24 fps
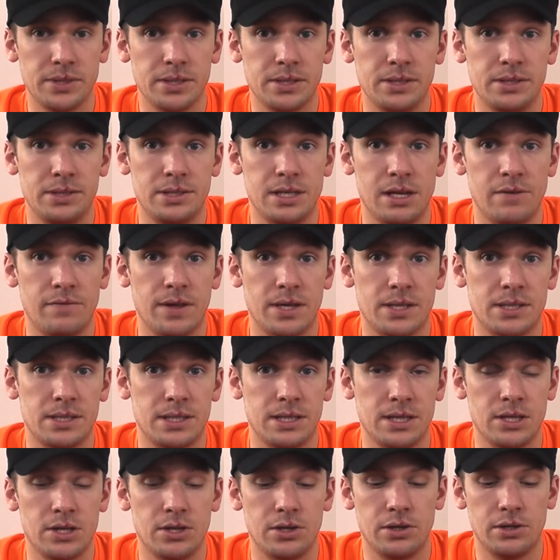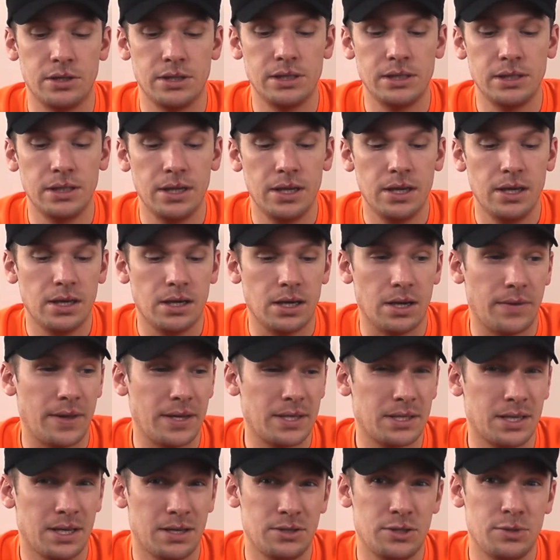see if that's any good.
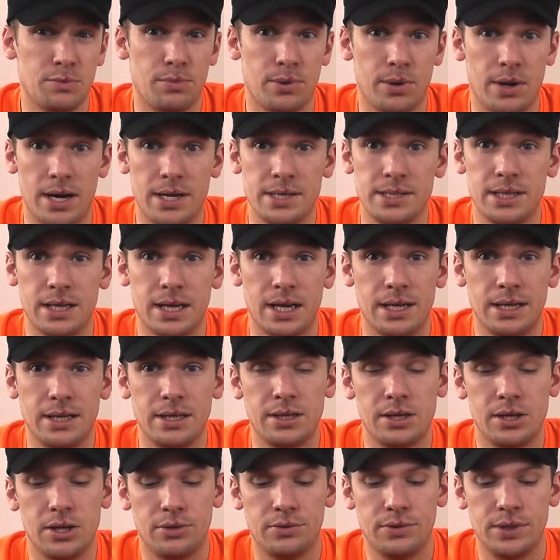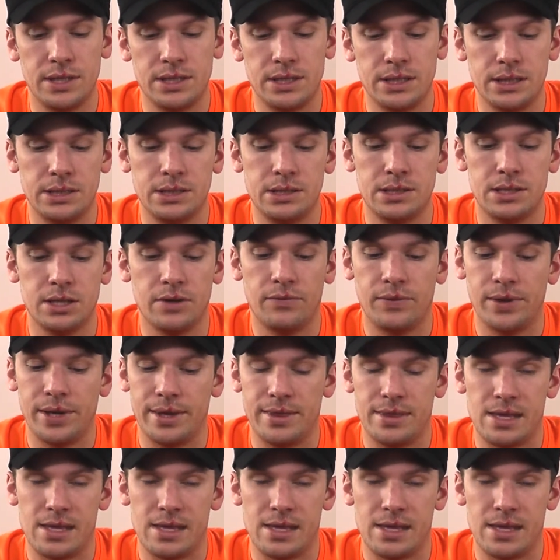That's kind of surprising. I didn't know they did stuff like